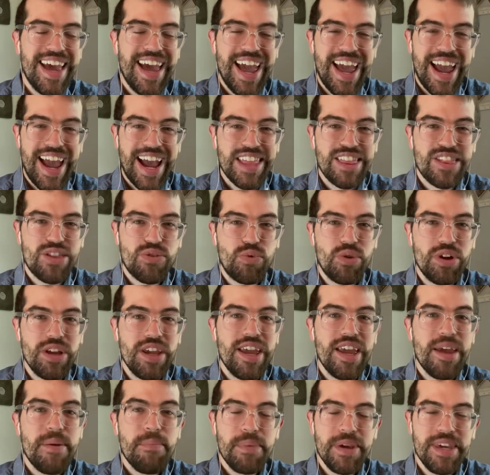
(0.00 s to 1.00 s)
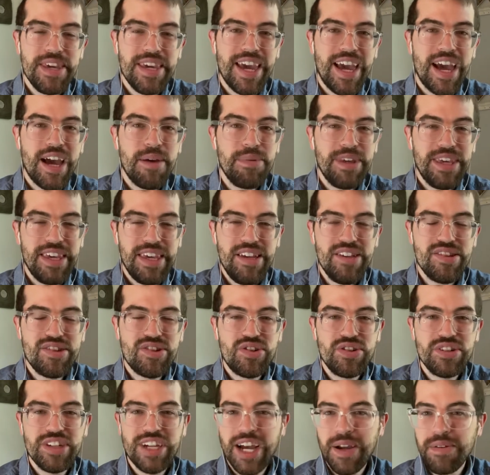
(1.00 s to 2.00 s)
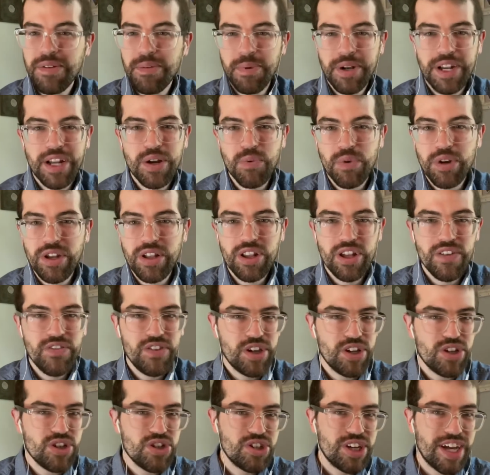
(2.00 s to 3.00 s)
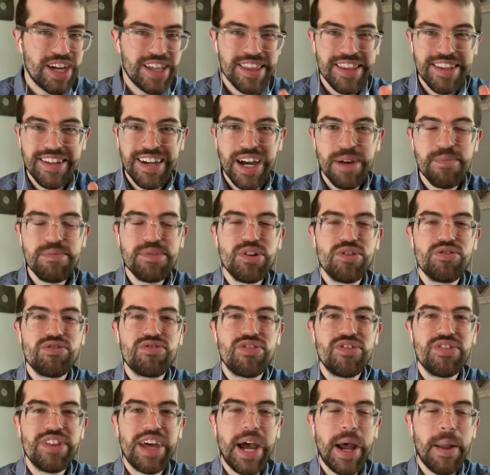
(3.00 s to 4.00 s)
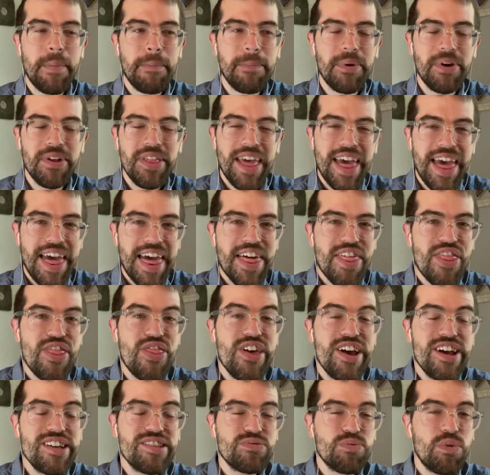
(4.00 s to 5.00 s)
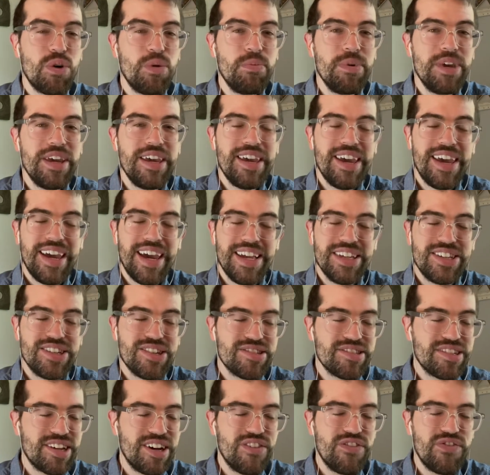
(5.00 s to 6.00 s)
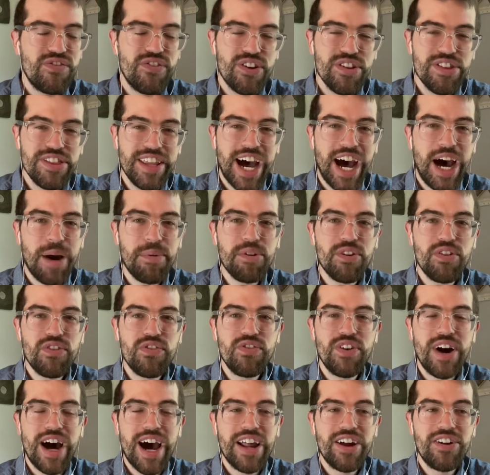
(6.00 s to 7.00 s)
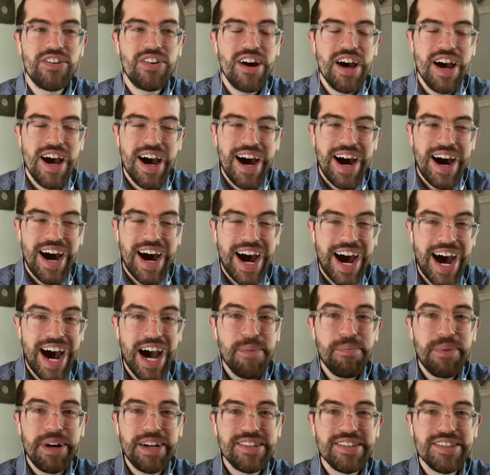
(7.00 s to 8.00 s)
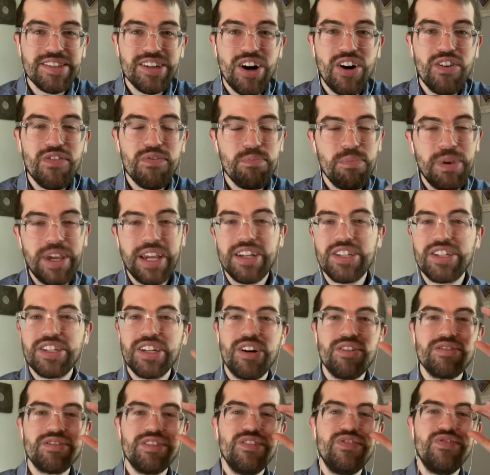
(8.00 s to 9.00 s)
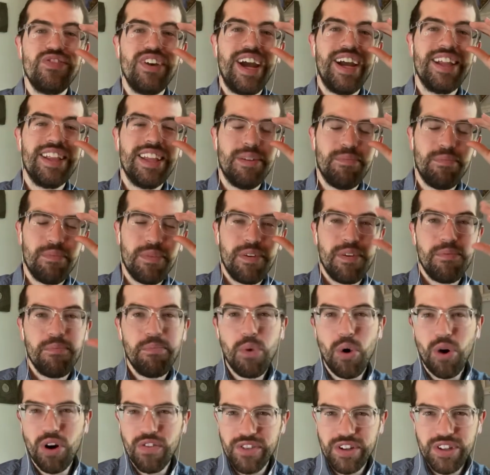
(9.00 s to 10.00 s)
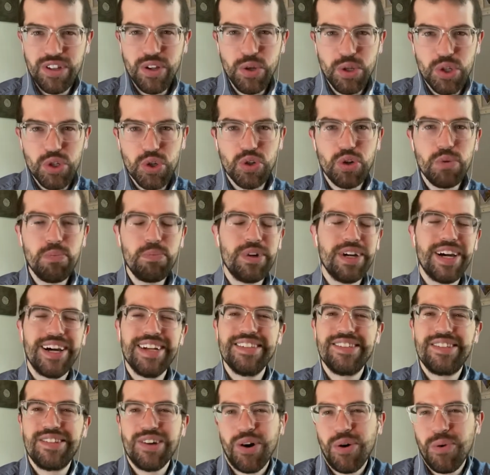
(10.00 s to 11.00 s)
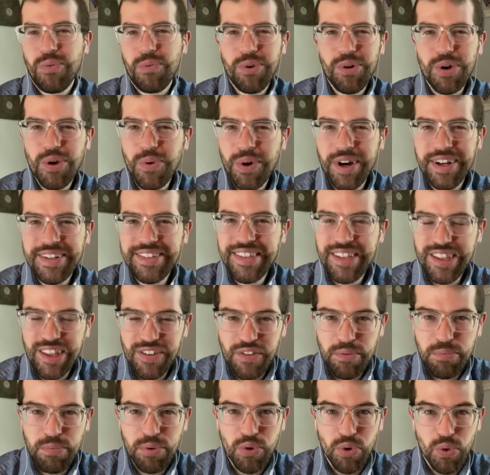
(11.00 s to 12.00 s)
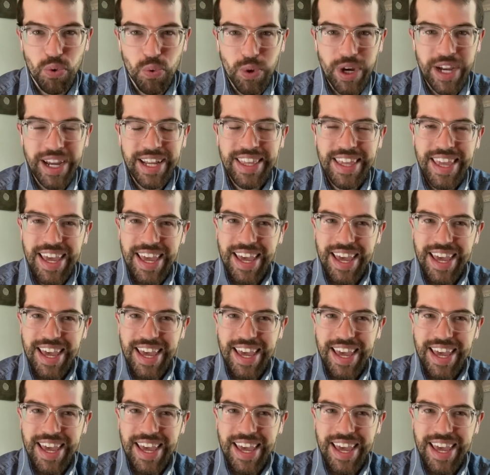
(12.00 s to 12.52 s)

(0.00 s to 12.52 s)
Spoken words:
at 3 p.m. Eastern time. Depending on where you live, you can check the time zones for that. But this will be just a phenomenal final. I myself, being a Chelsea fan, am more of a neutral, but I don't really want to see Liverpool win